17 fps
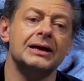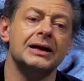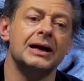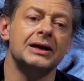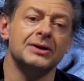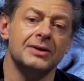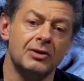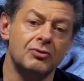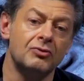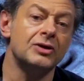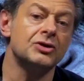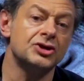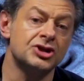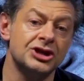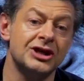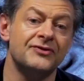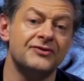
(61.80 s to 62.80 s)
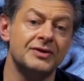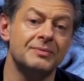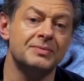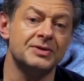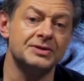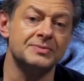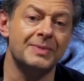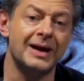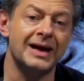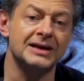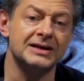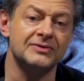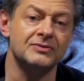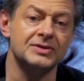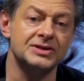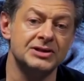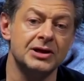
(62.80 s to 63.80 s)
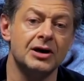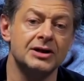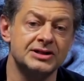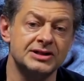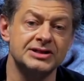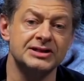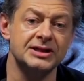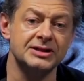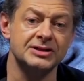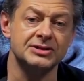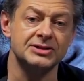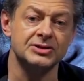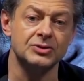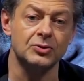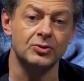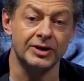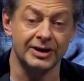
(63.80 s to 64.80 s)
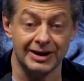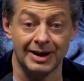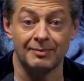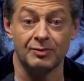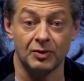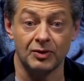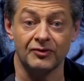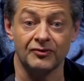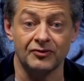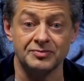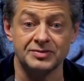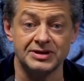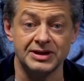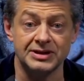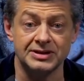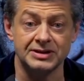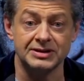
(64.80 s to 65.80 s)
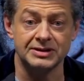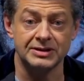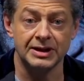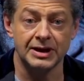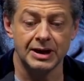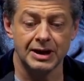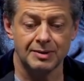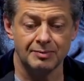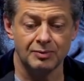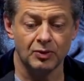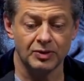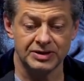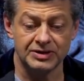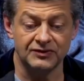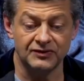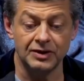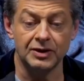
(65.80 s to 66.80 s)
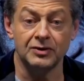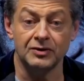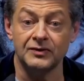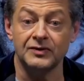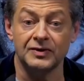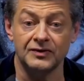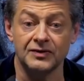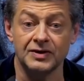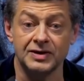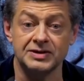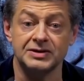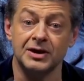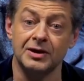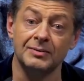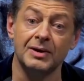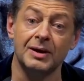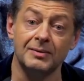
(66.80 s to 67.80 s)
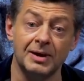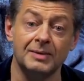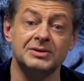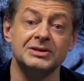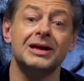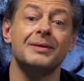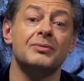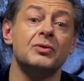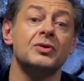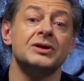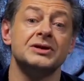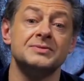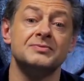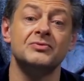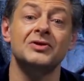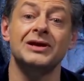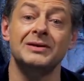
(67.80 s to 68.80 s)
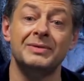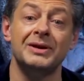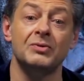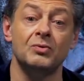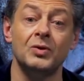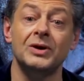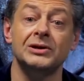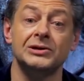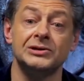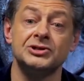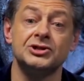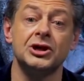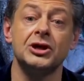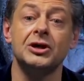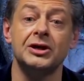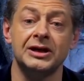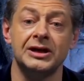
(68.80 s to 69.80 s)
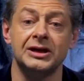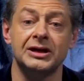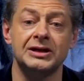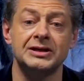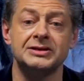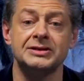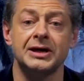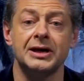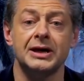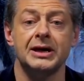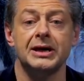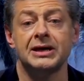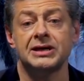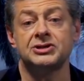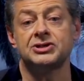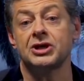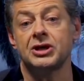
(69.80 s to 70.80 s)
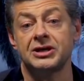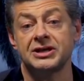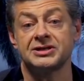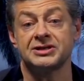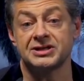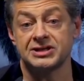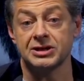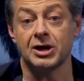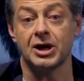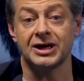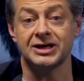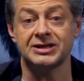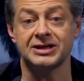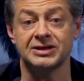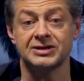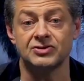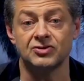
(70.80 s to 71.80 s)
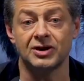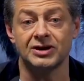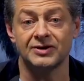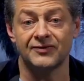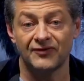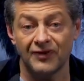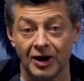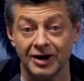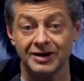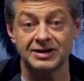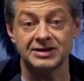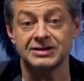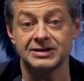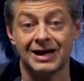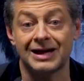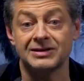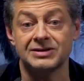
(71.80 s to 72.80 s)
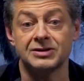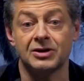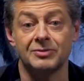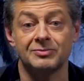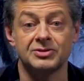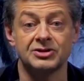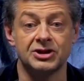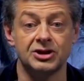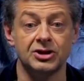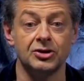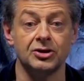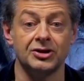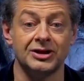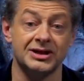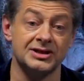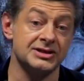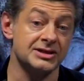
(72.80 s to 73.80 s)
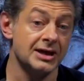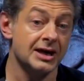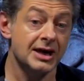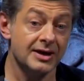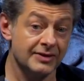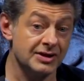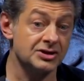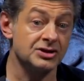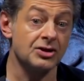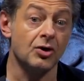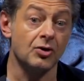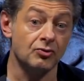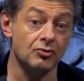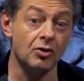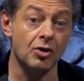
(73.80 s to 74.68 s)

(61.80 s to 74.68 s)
it, and a, a, real shift in perspective. We start to see the story at that point from Caesar's point of view for the first time. Up, up to that point, it's really been Will's journey and his, his journey as a scientist trying to find this Alzheimer's cure that's, that's gone